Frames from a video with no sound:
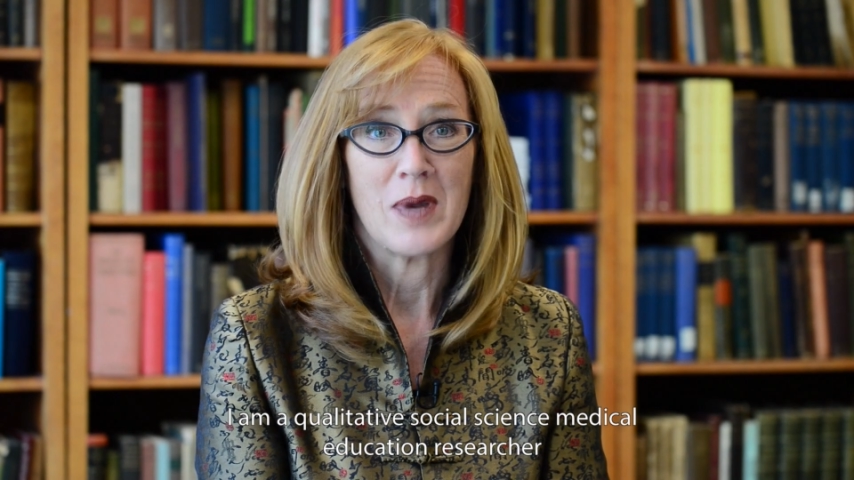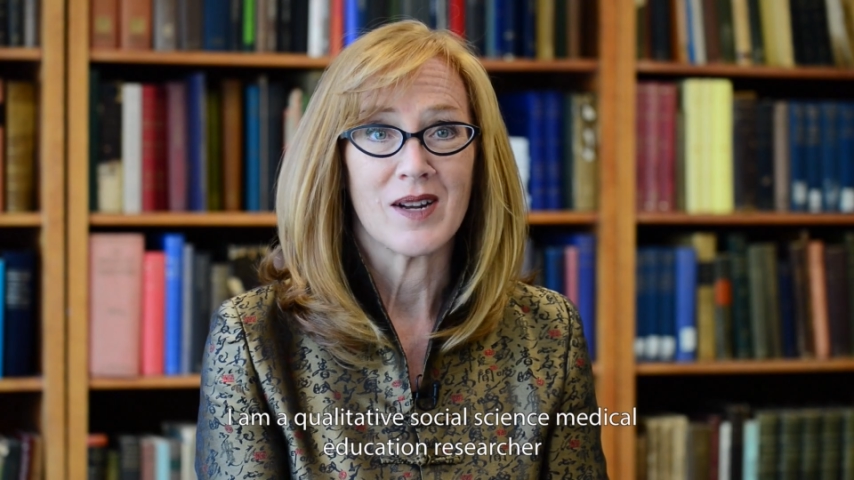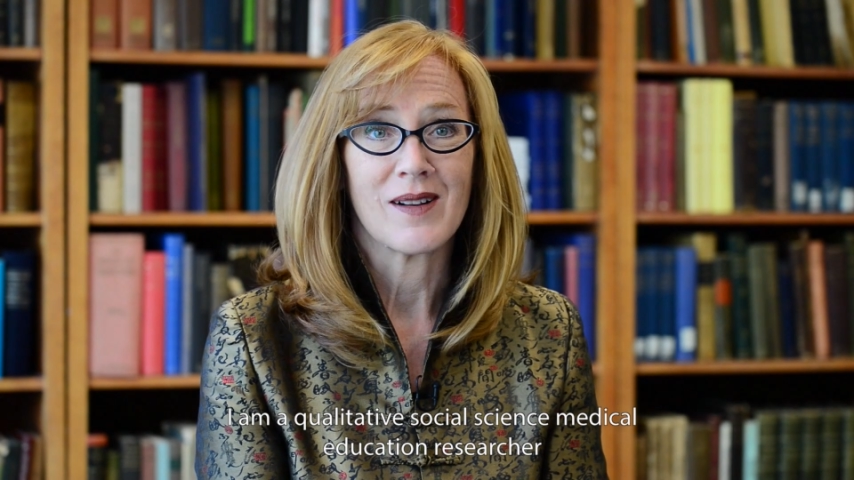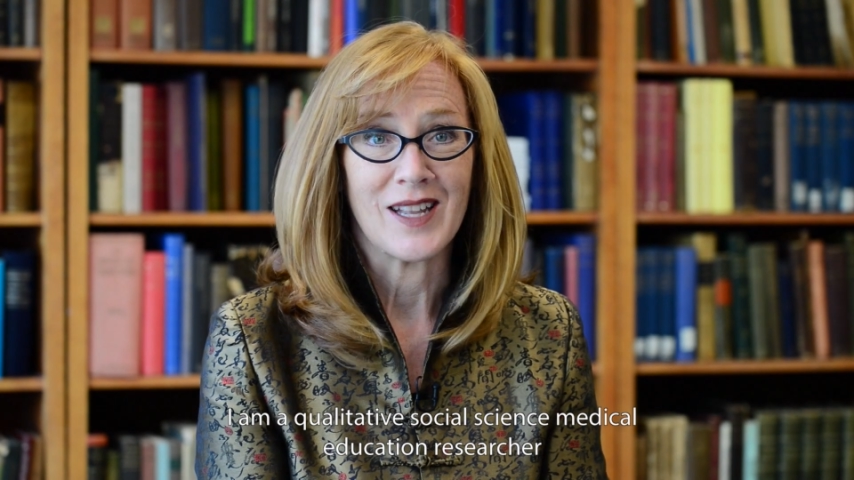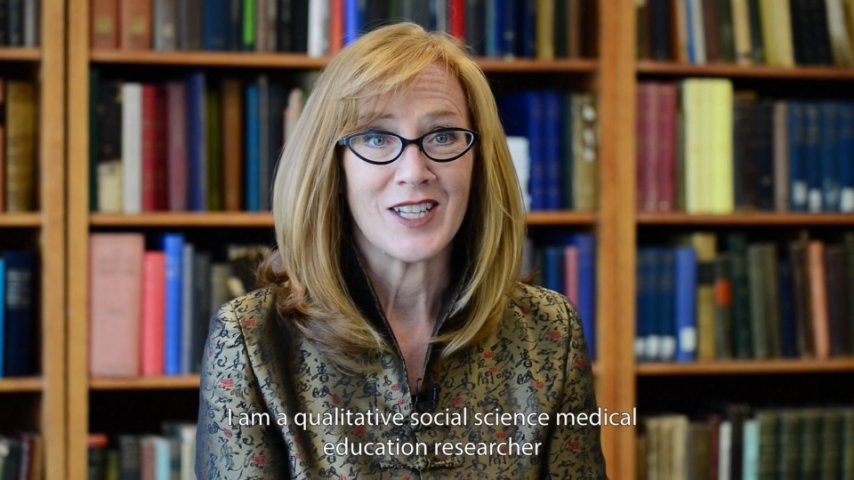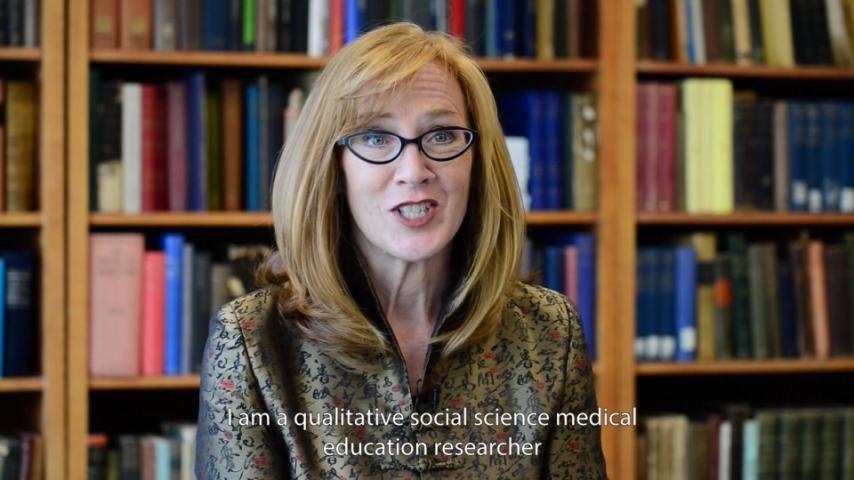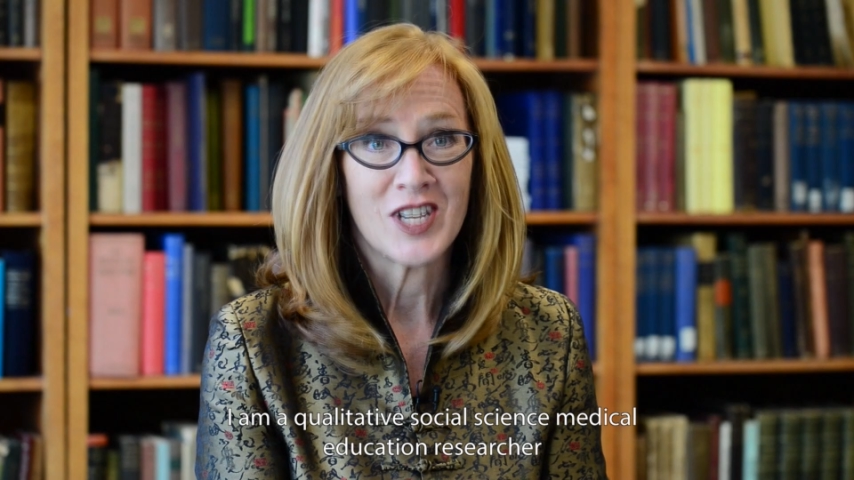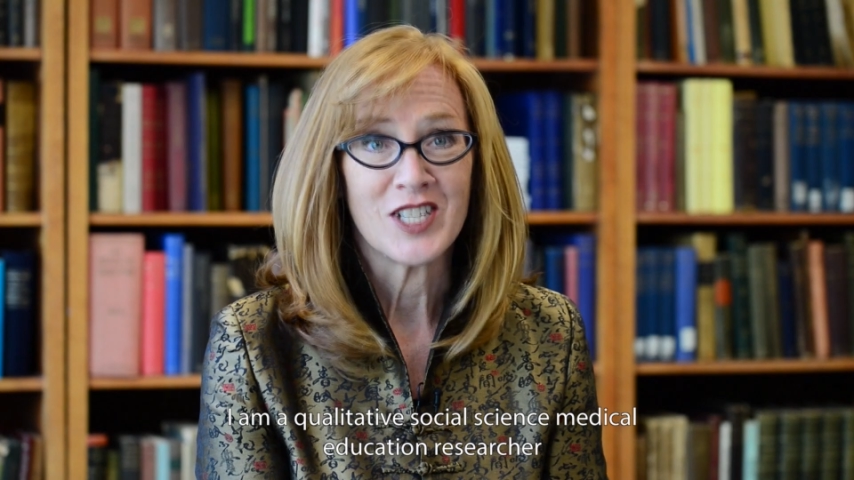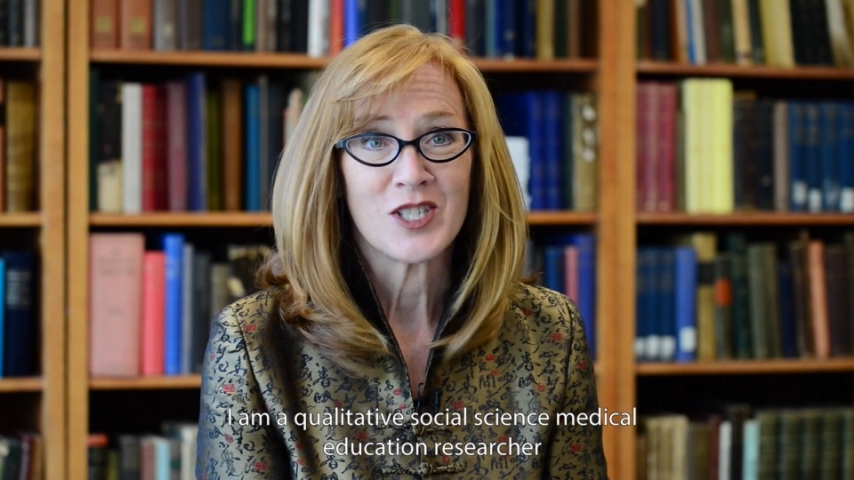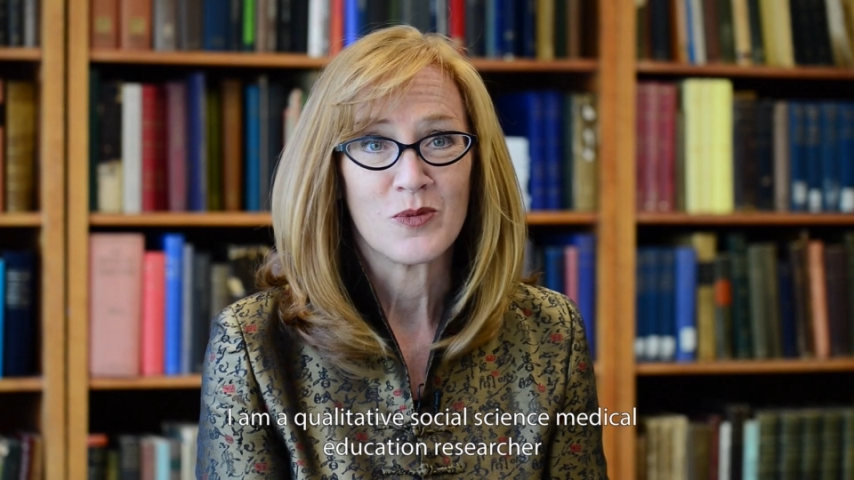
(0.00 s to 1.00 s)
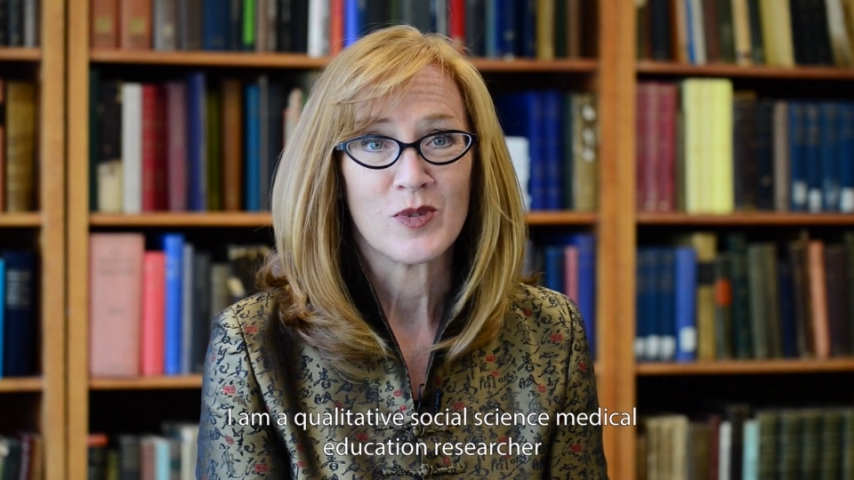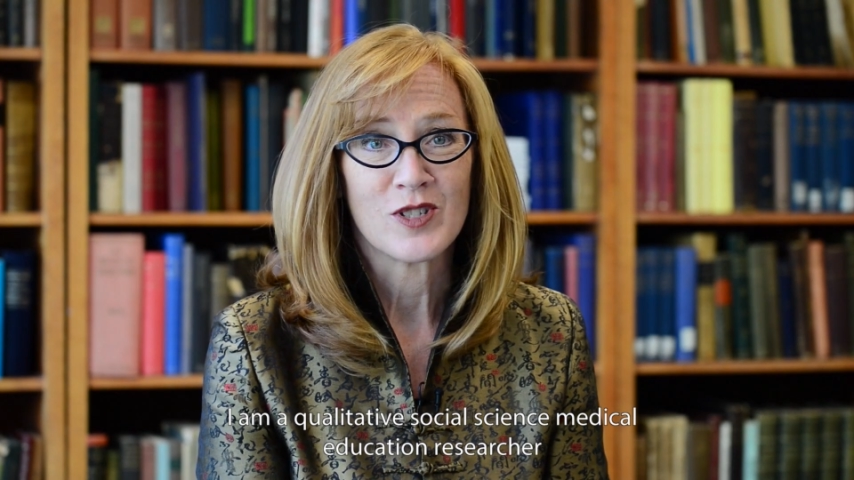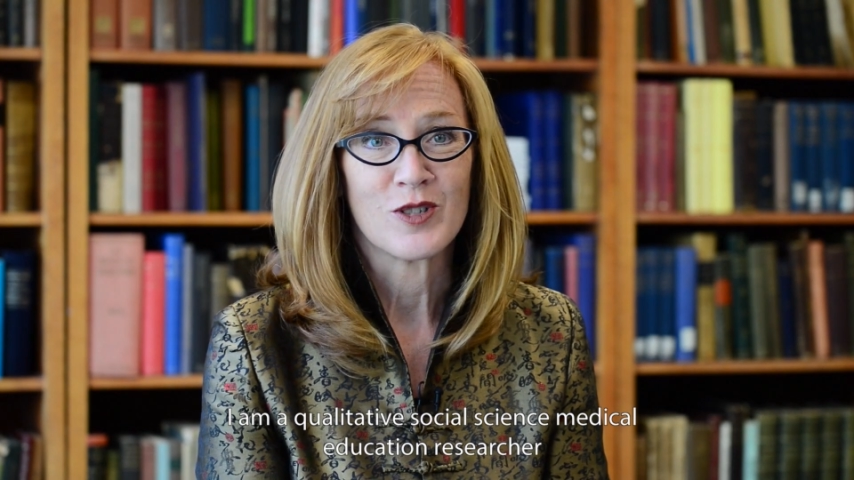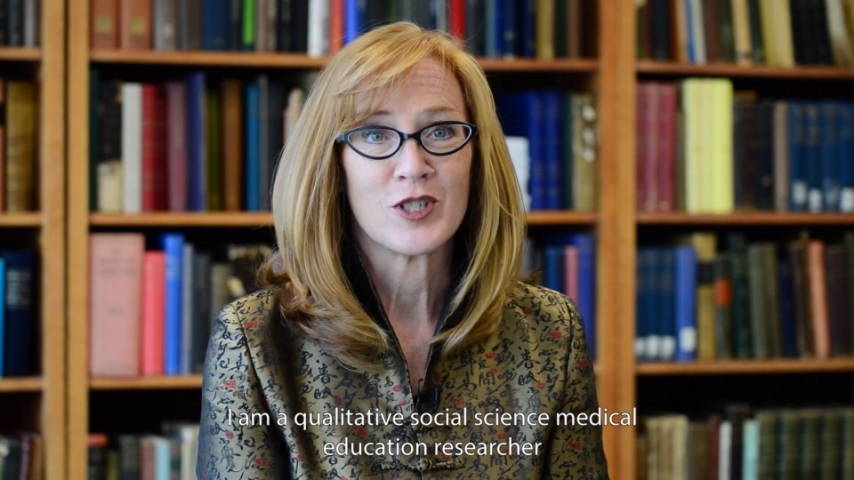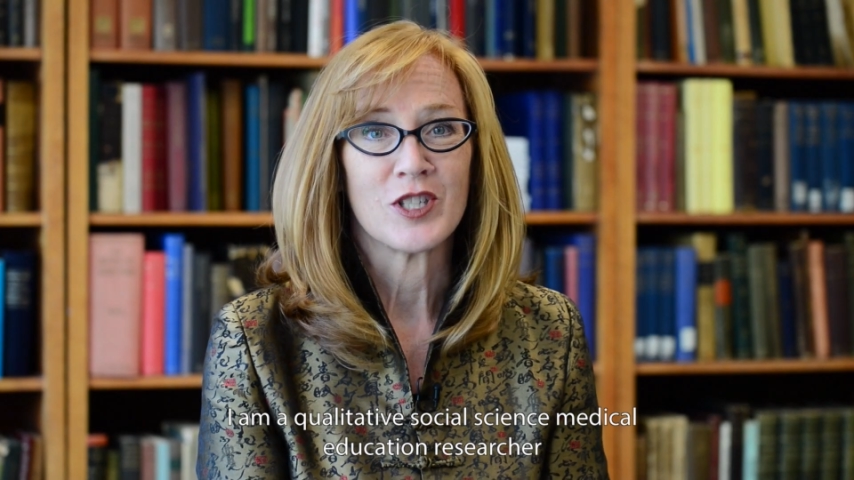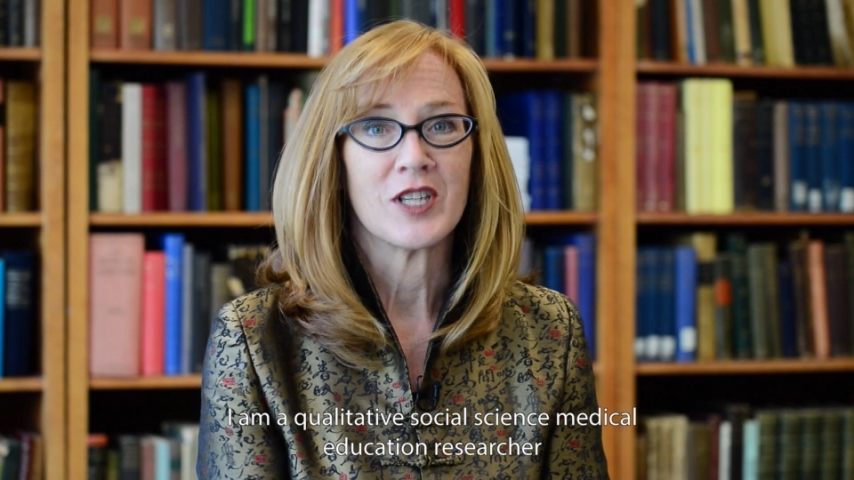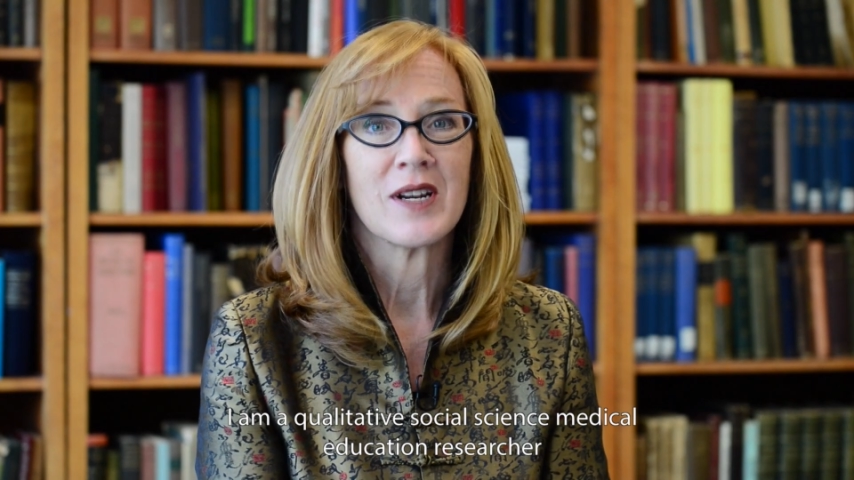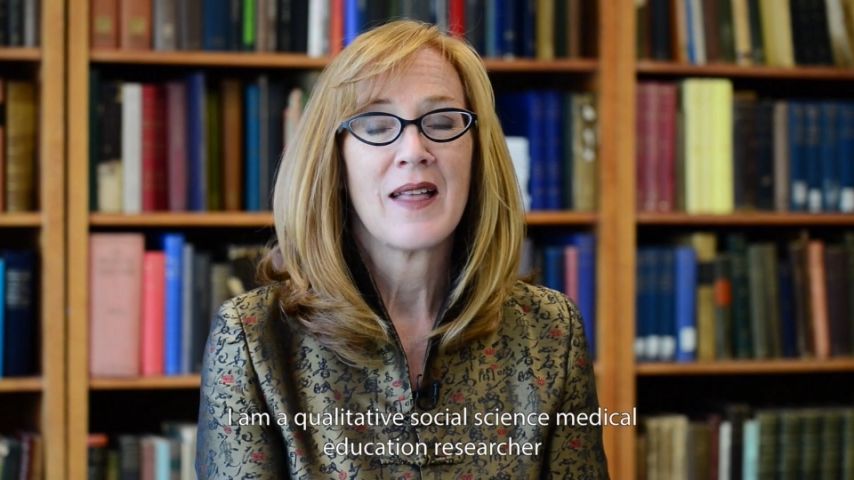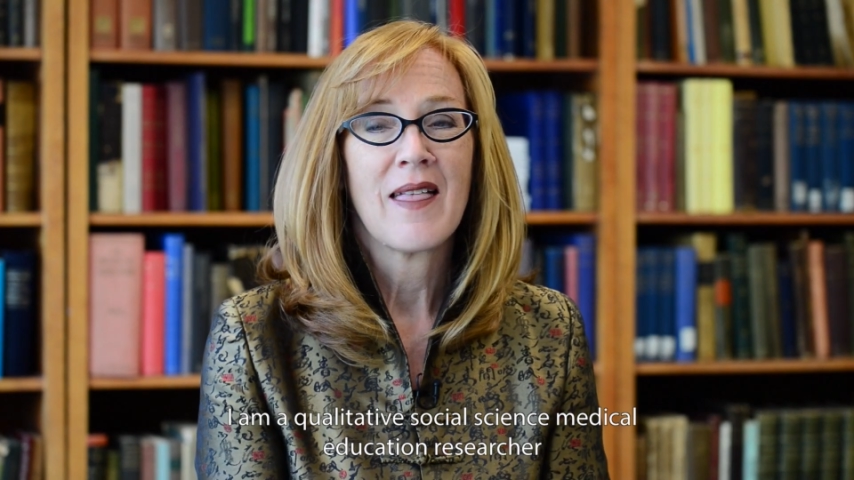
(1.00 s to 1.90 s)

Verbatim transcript: medical education researcher.